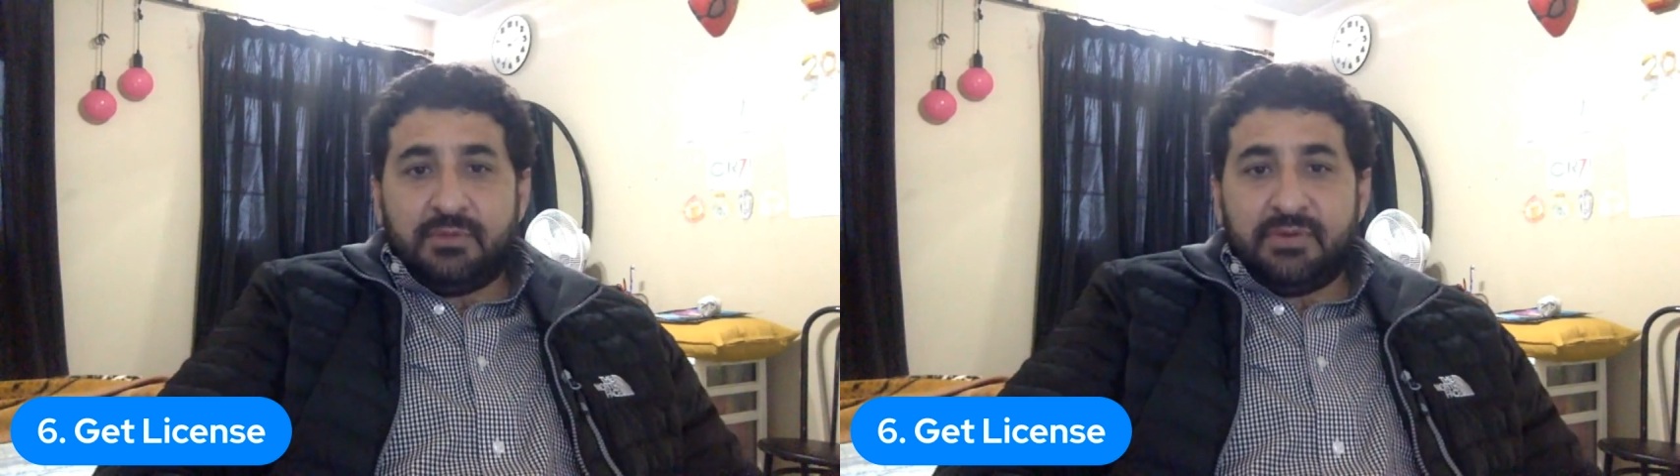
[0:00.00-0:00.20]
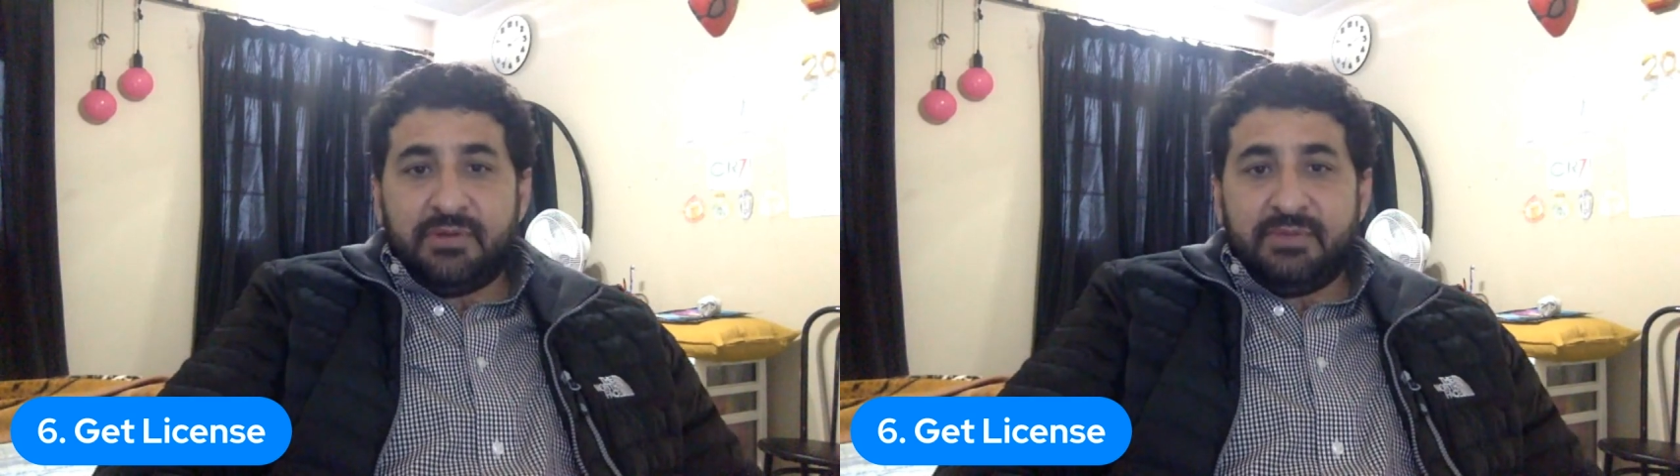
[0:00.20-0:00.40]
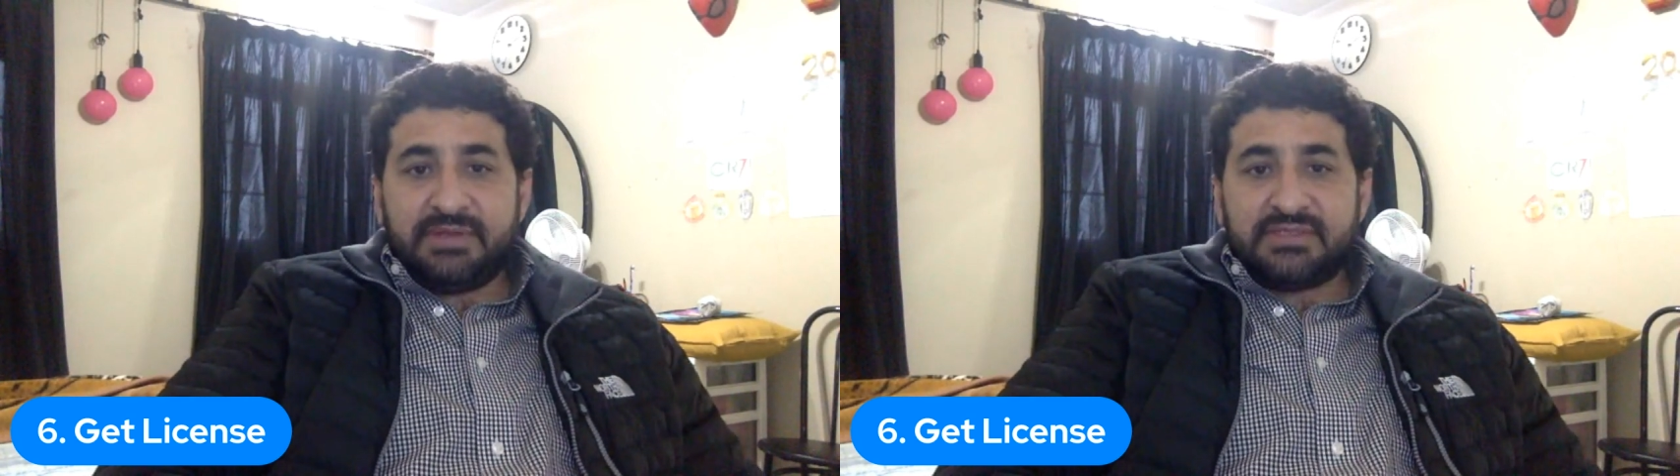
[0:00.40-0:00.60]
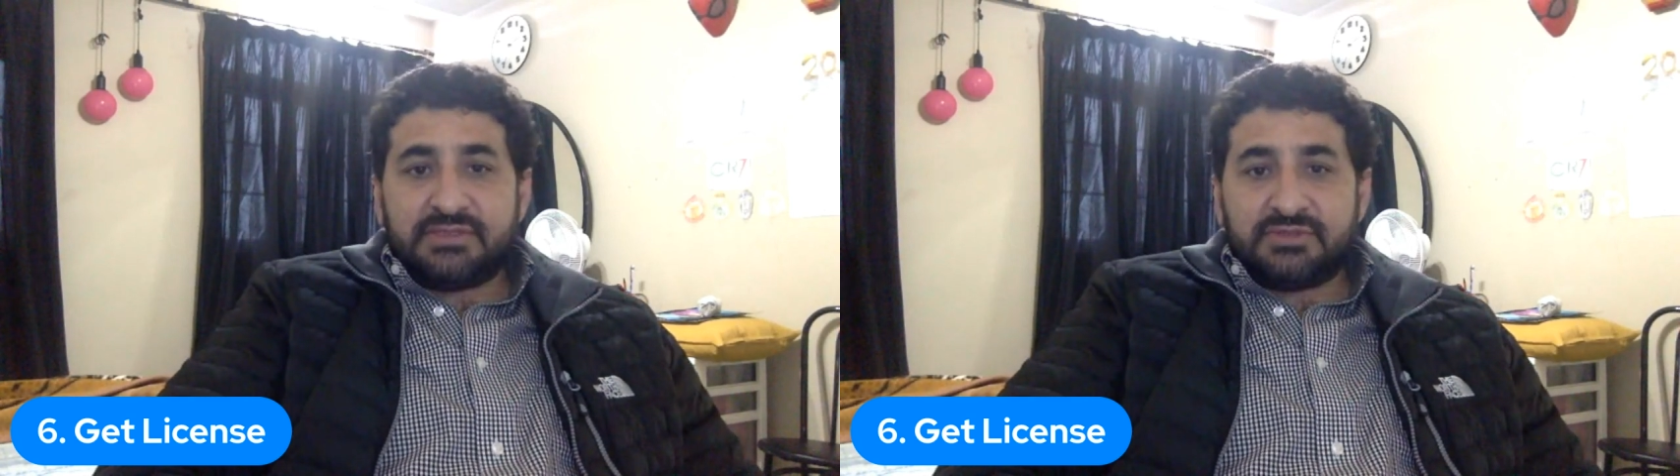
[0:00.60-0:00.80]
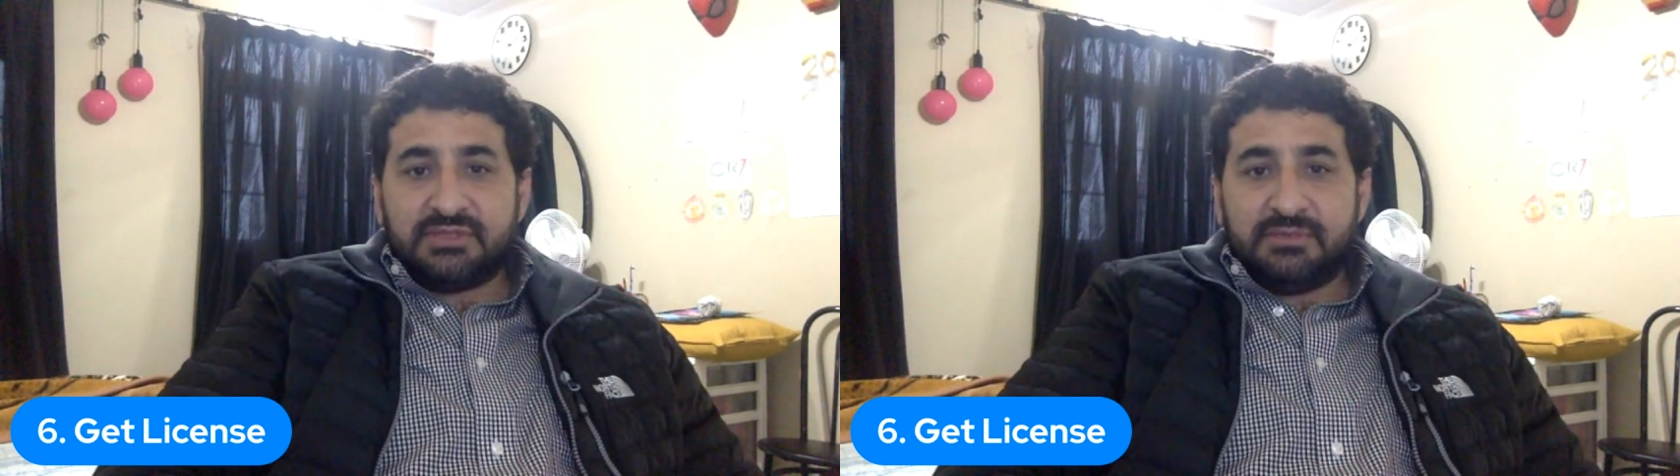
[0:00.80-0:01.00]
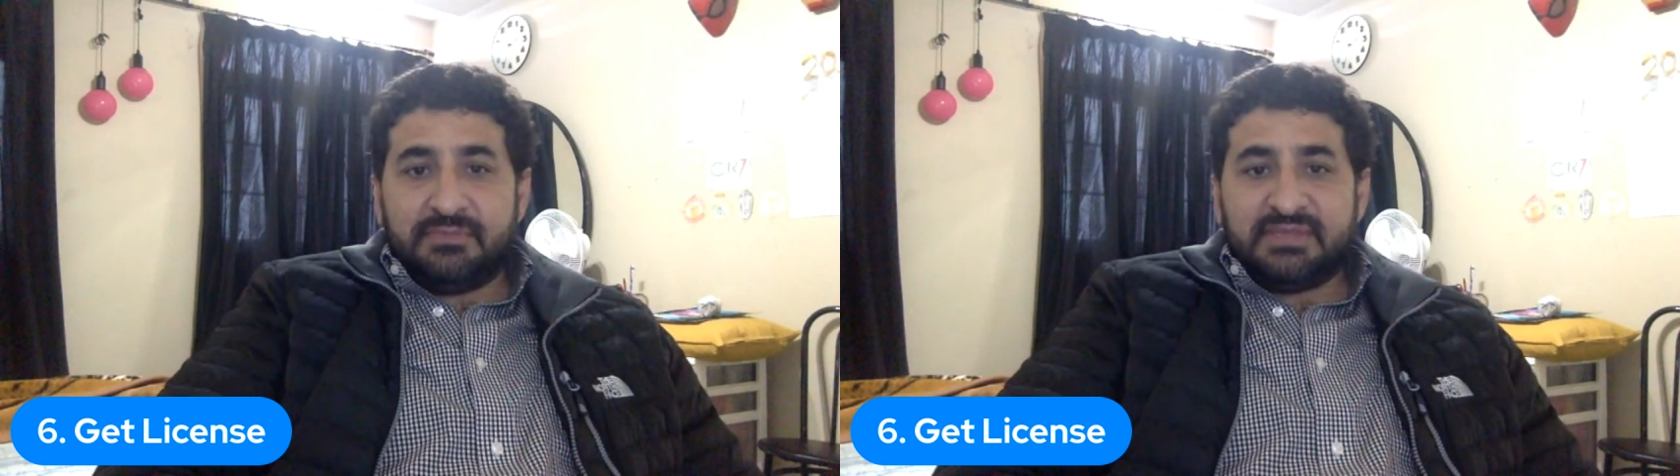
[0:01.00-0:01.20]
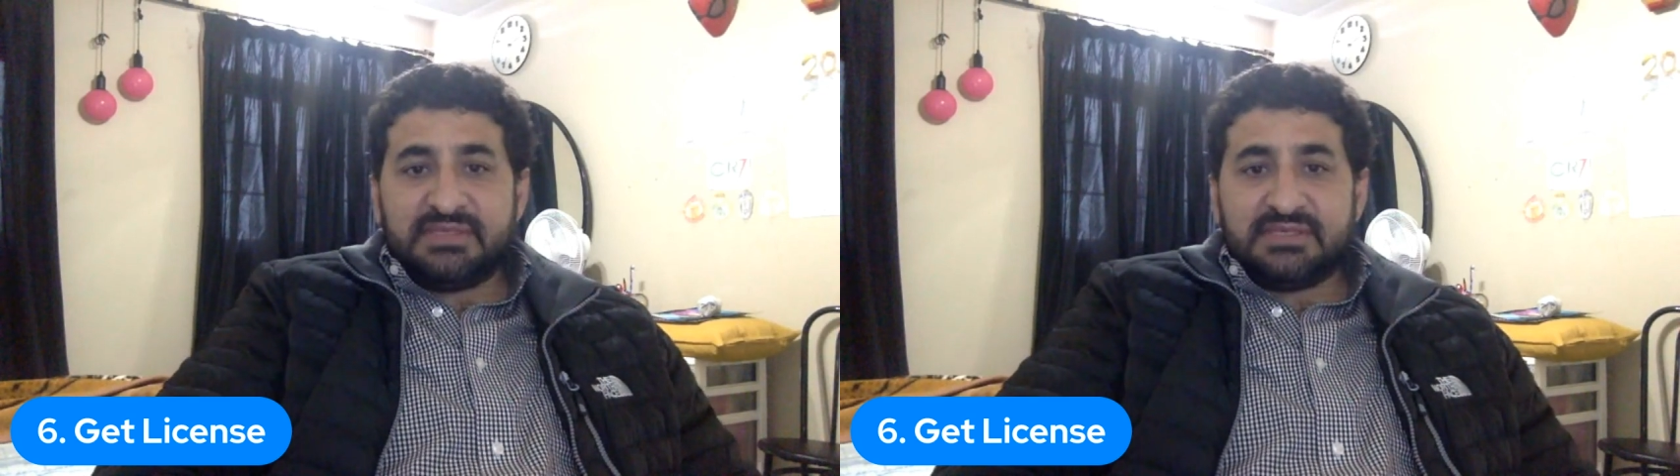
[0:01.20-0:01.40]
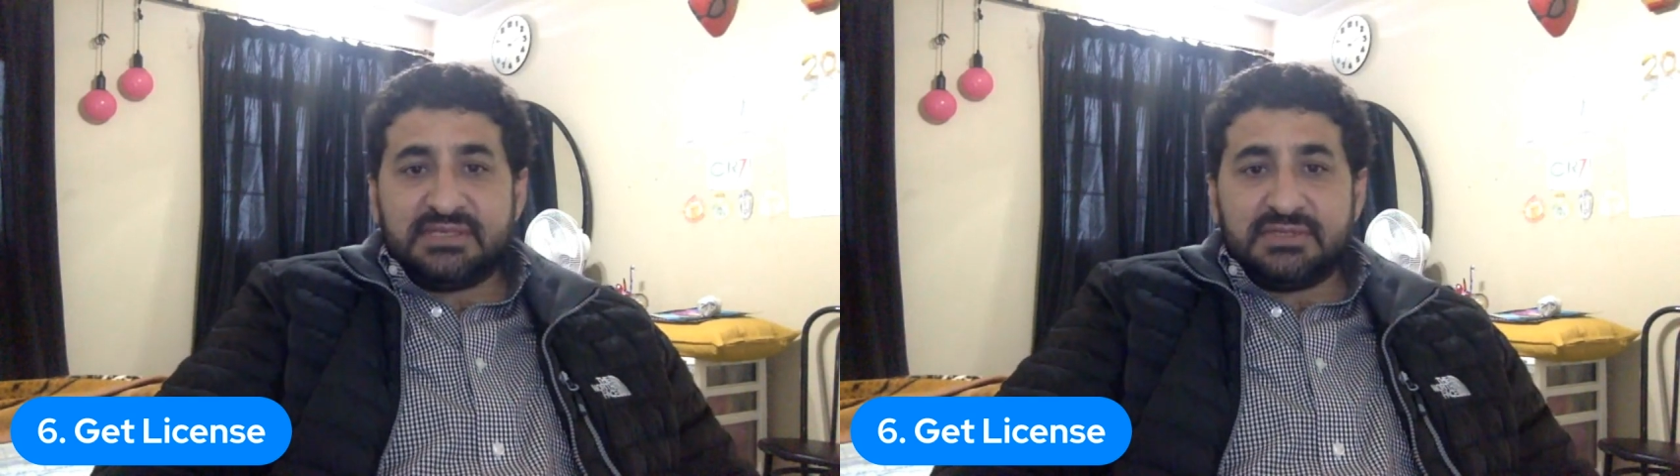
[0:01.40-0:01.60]
permits to some
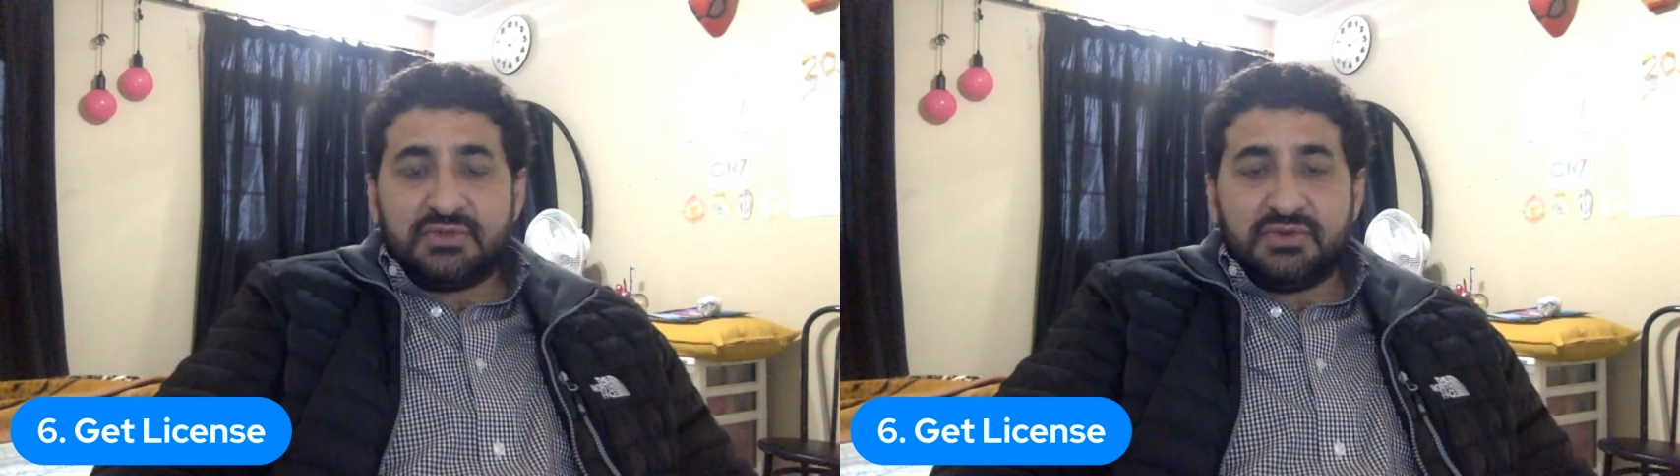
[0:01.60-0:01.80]
businesses,